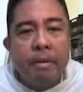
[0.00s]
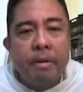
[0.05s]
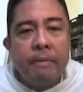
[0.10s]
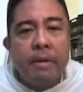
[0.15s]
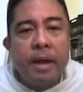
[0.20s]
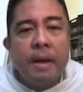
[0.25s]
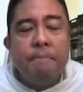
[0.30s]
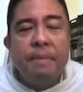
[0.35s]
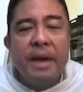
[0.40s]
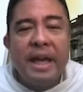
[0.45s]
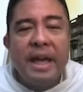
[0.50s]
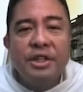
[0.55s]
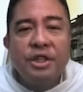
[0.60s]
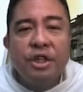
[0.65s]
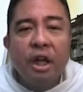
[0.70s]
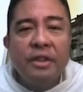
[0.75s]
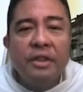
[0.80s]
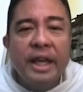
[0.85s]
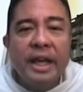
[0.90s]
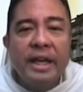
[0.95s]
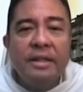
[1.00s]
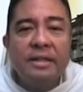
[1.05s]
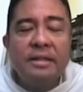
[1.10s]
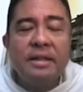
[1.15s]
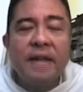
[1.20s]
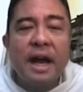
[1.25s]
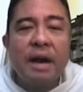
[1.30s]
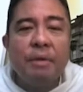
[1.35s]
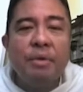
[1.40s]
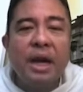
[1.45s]
Based on this,
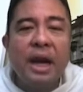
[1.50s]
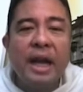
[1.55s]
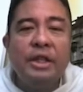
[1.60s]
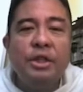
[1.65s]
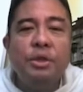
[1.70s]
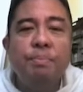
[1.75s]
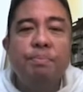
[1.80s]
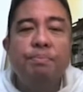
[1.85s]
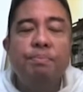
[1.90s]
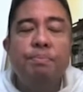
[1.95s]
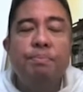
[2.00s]
I would like to